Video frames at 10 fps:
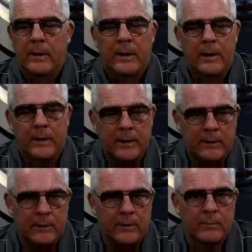and get
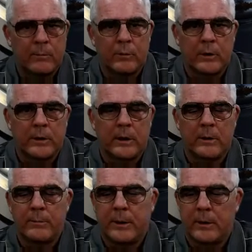your rook on a
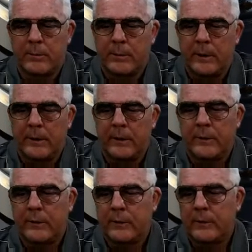better
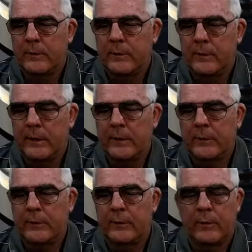place.
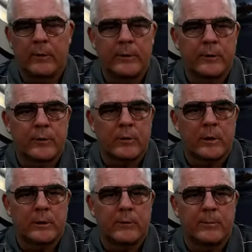Nice little
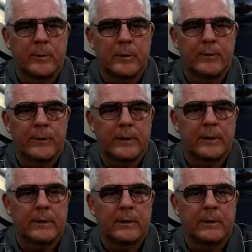instructive move there.